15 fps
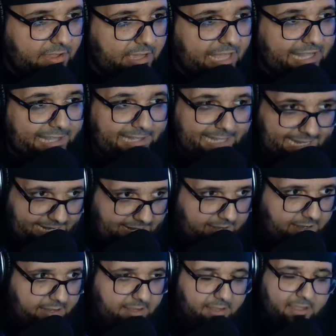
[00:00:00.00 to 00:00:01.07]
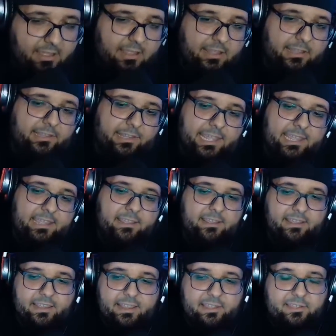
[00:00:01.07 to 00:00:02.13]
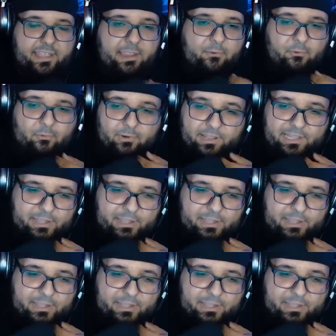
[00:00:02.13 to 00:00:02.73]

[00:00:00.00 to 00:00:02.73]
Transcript: Lake. Lake is a really